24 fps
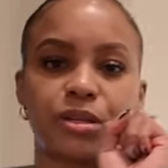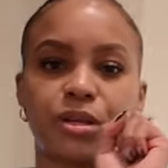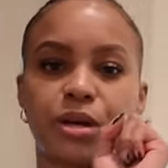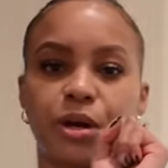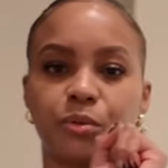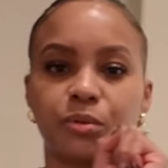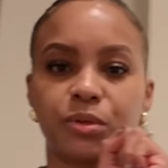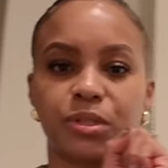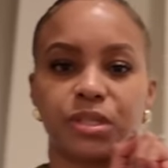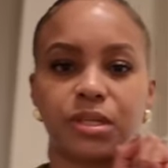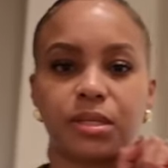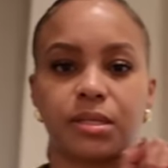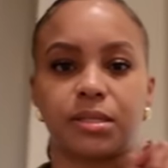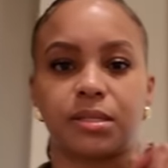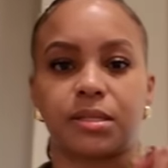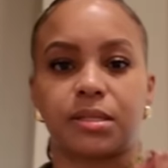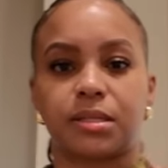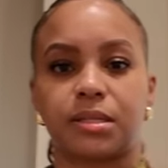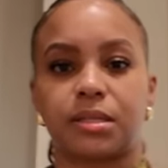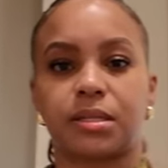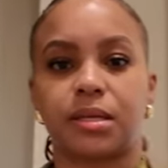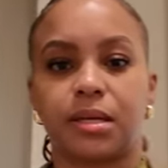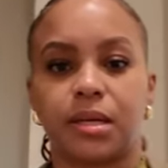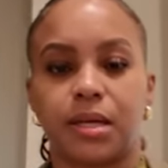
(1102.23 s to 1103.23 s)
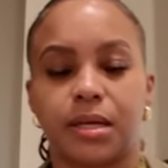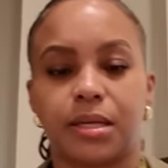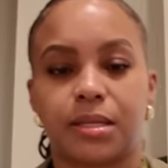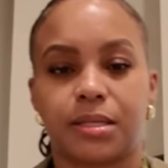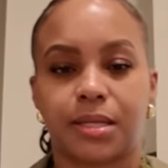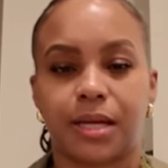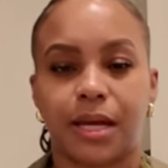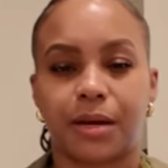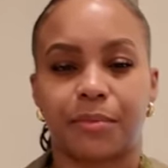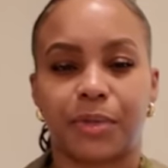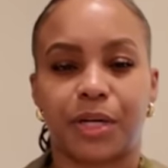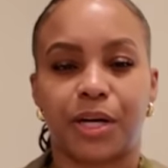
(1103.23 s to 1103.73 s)
to y'all once it's
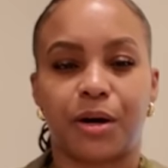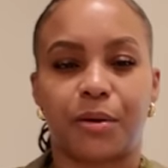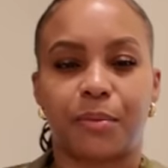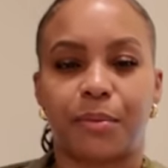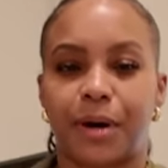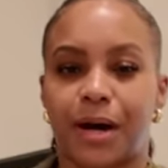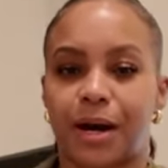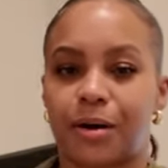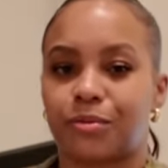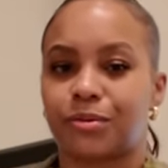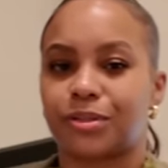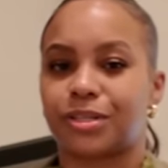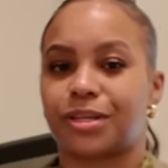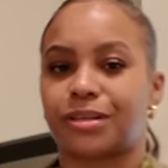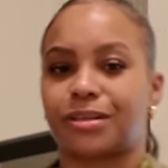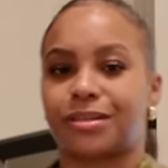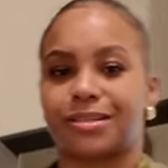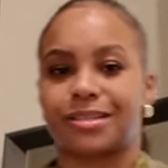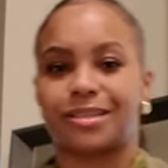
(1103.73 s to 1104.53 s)
time to go, but I want y'all to